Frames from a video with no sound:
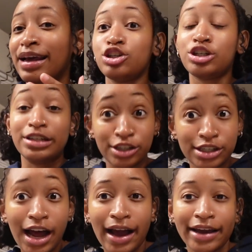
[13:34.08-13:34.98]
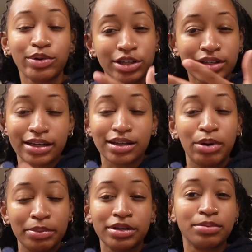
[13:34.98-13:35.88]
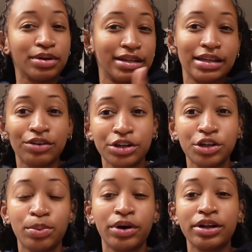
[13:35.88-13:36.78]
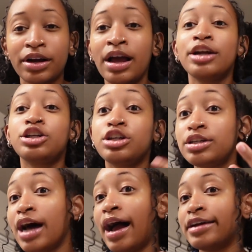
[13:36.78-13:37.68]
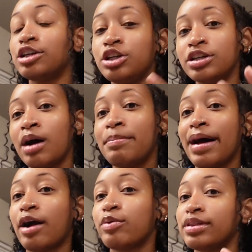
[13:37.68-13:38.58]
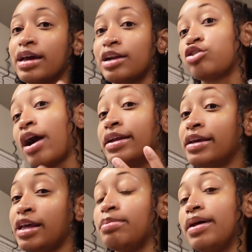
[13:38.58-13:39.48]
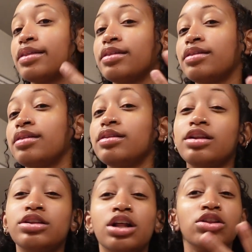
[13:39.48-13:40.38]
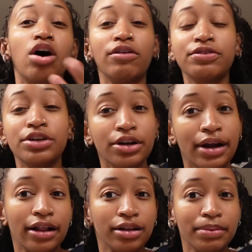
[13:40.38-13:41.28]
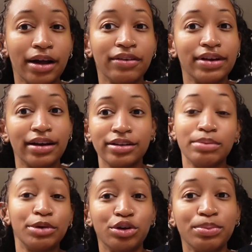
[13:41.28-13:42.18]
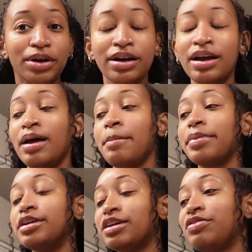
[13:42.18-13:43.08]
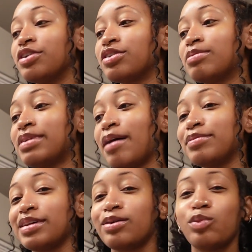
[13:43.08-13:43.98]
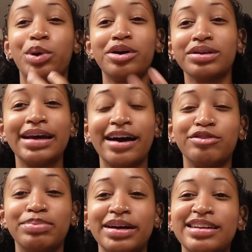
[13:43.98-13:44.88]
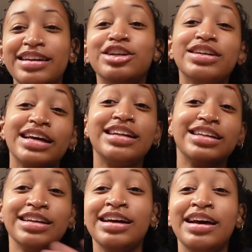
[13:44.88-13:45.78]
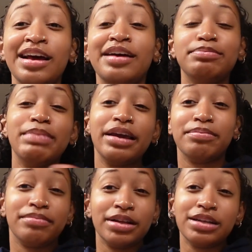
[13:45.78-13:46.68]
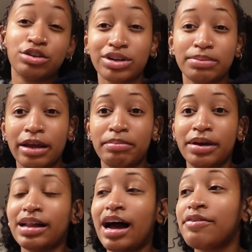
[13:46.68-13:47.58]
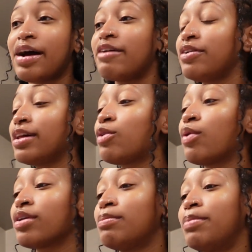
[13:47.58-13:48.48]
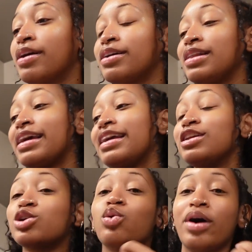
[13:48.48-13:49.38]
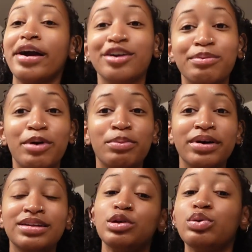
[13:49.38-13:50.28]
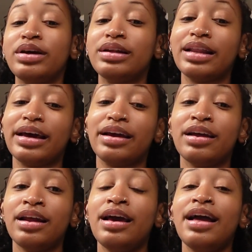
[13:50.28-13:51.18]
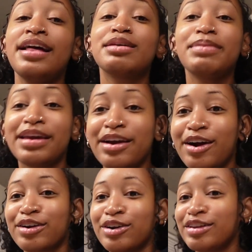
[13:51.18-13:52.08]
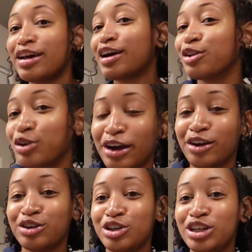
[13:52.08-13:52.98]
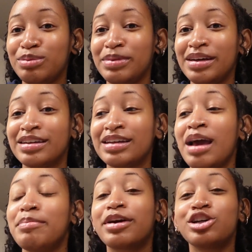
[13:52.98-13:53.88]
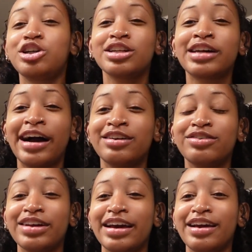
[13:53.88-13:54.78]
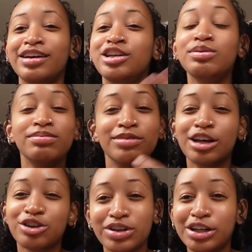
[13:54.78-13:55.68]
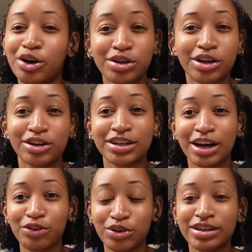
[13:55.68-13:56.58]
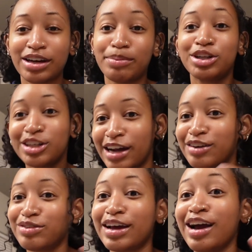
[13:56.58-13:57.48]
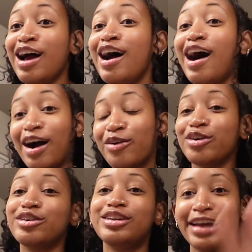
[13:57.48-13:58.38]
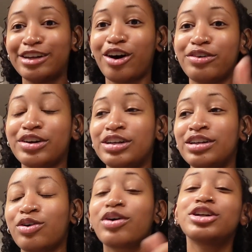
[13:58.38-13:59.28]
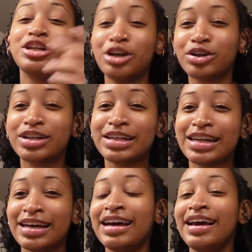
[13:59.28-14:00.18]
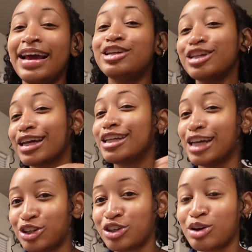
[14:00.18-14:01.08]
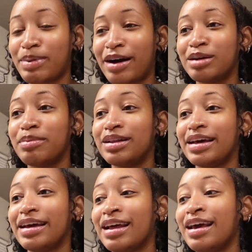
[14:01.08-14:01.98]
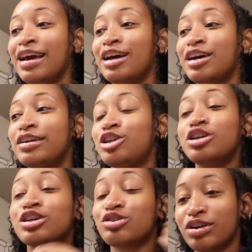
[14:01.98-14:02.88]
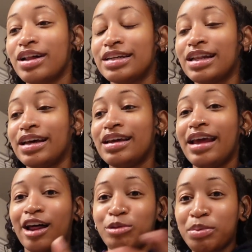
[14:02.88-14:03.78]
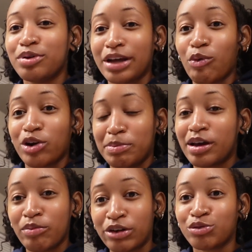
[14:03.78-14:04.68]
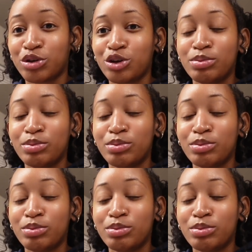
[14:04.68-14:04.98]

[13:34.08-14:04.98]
she's died, which is like the premise of the book. That's not really a spoiler. She's died and she's come back with like trying to keep like the loftier element of like some humor, but it just feels sometimes like weirdly out of place and just like it doesn't really make me laugh. I feel like where the book like in its quieter moments between like the main character and like other characters she meets, because she's kind of like she doesn't really notice it herself, you can tell, but she's kind of like awkward, standoffish, or she notices it and she's like intentional about it, but like she doesn't realize that like yeah, like, people like want to become friends with you